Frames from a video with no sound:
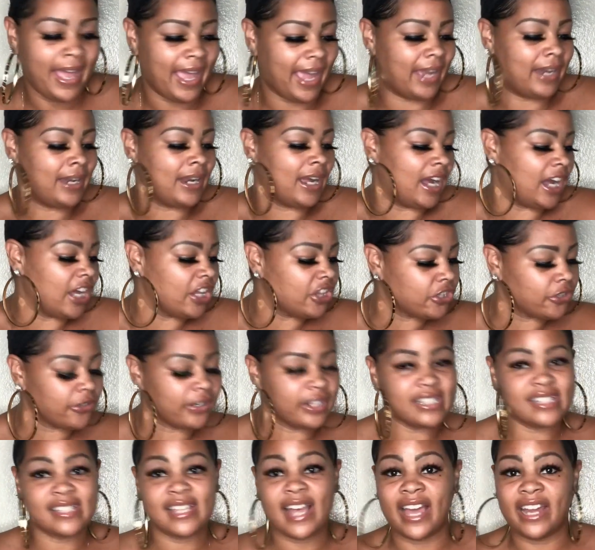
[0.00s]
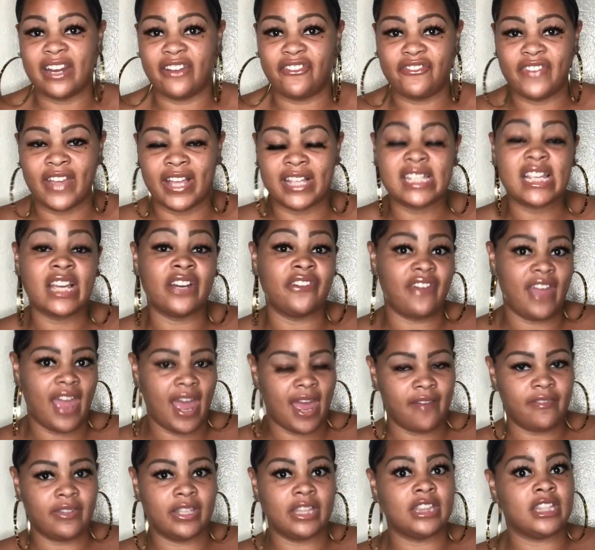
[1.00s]
and other side effects of
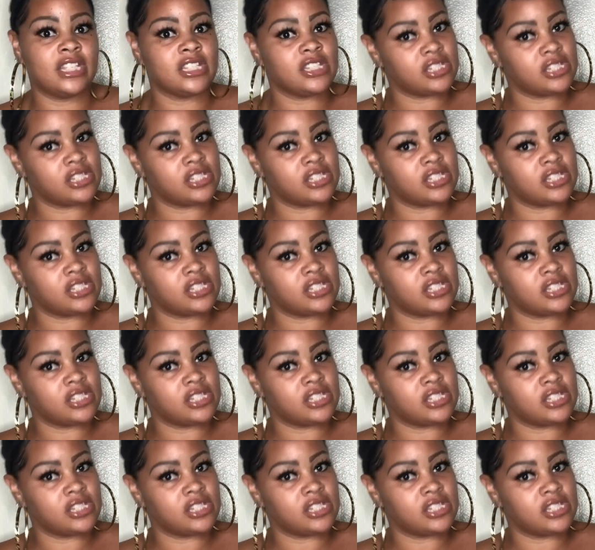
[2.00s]
having the